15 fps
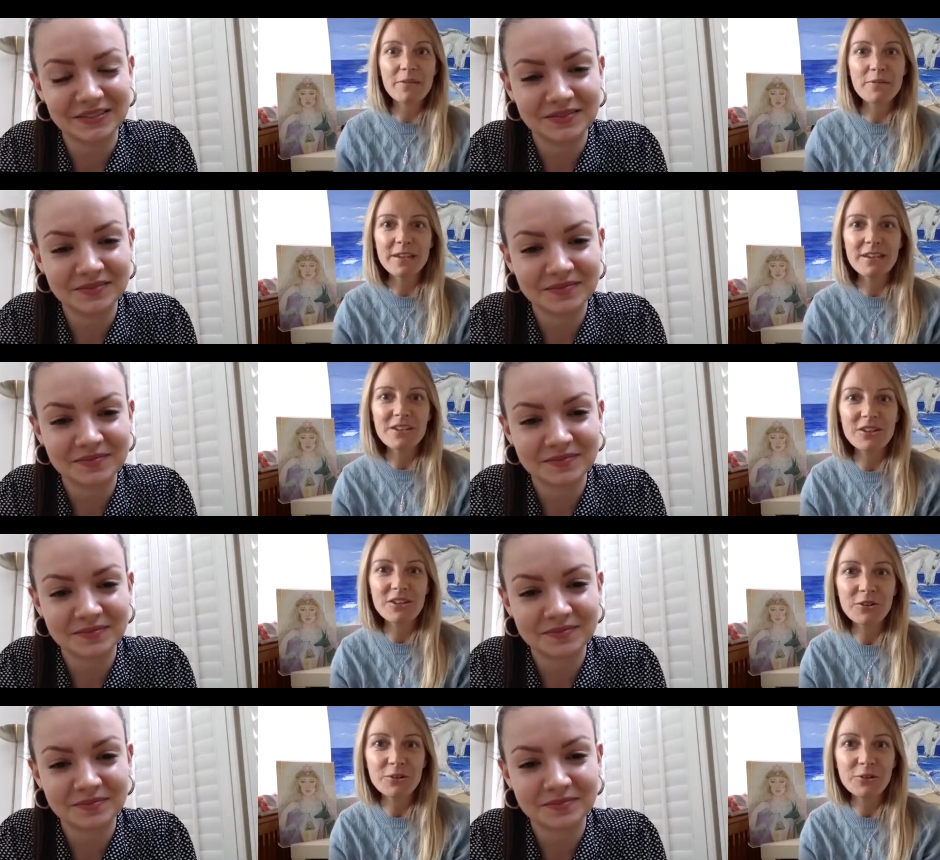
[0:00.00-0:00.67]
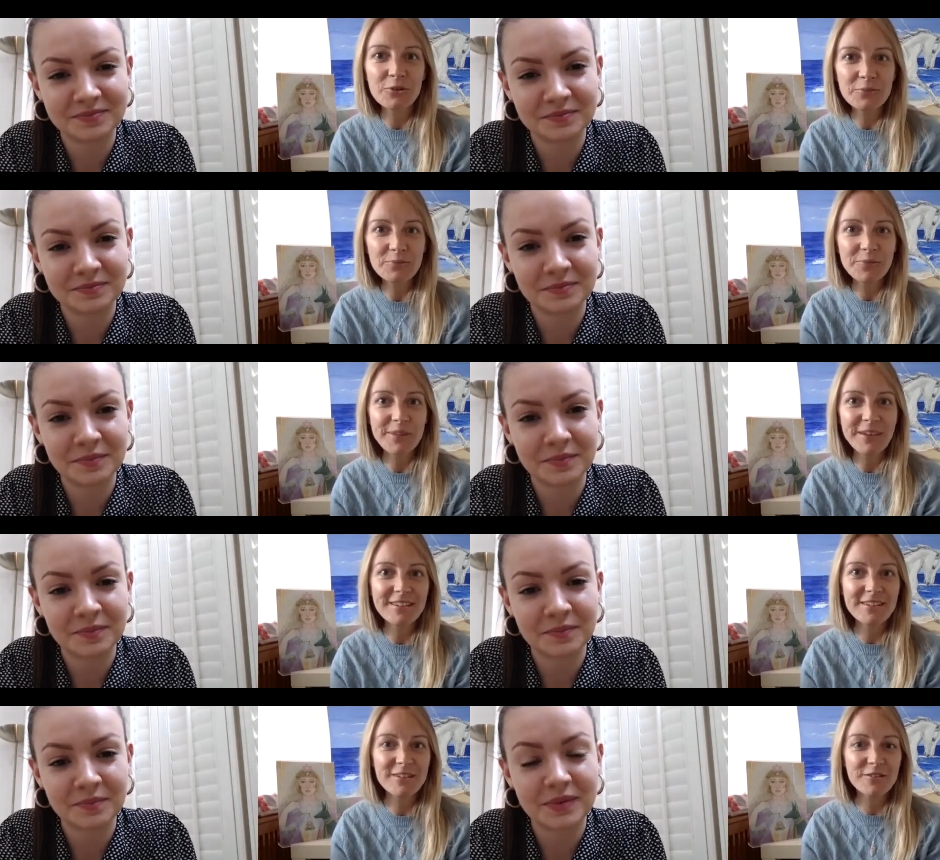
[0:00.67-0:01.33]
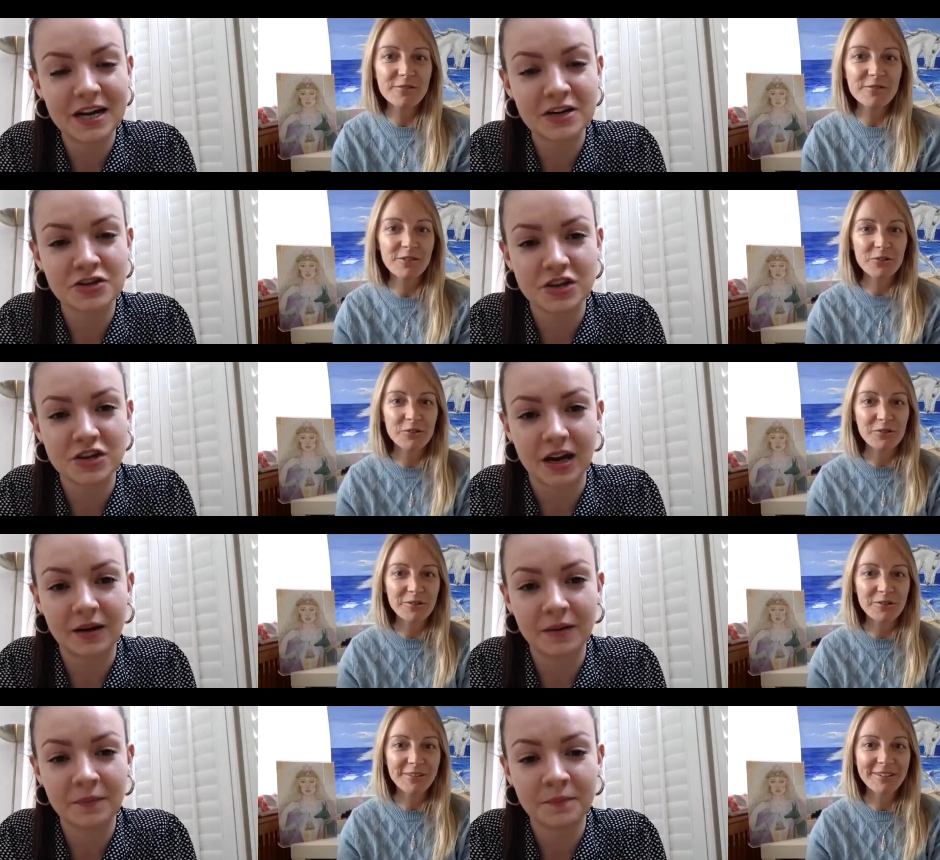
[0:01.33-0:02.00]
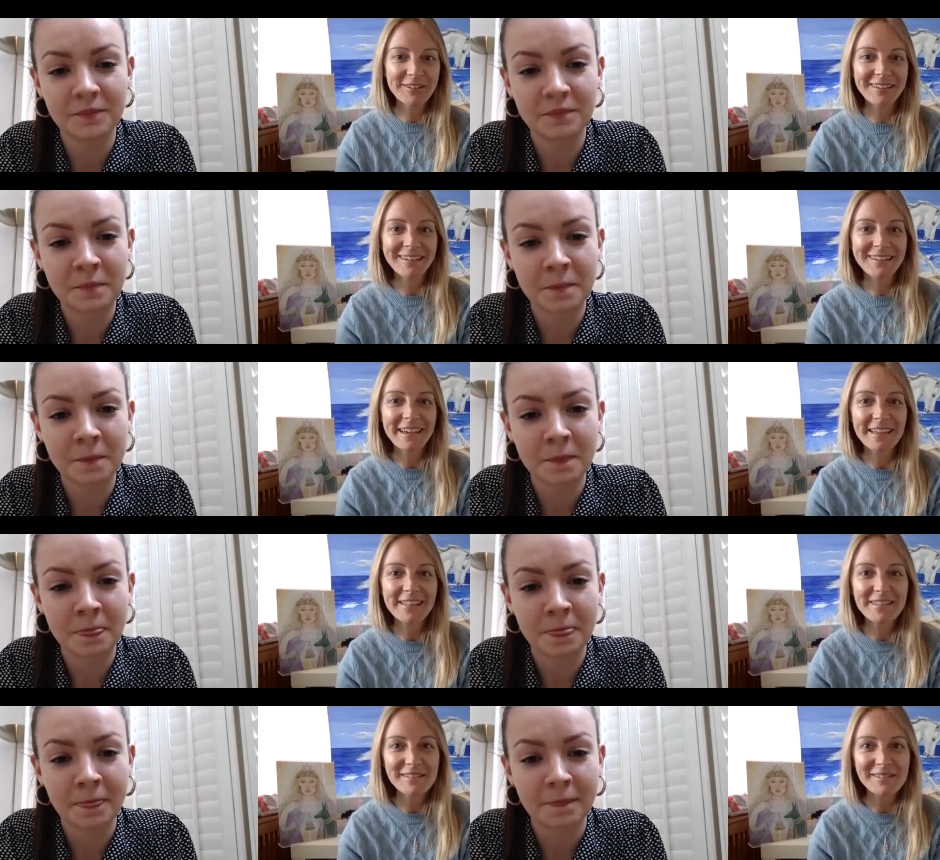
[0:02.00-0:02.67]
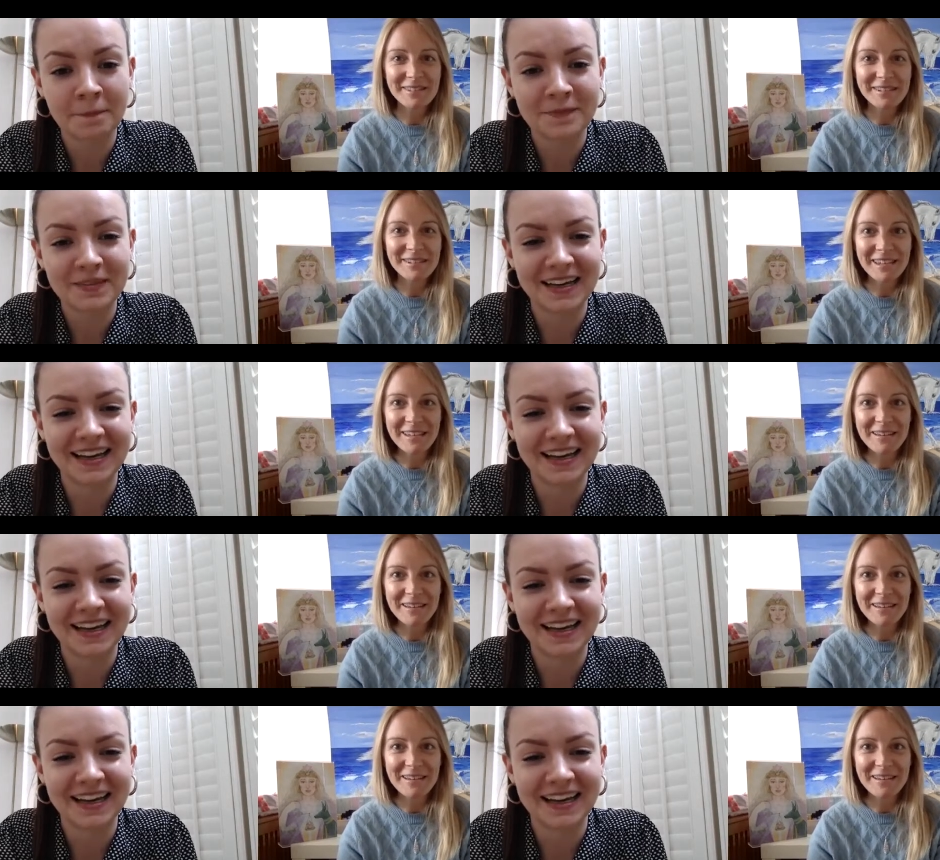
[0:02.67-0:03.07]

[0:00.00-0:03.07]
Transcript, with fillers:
Speaker 1: Thank you. Thank Pleasure. you. Hints and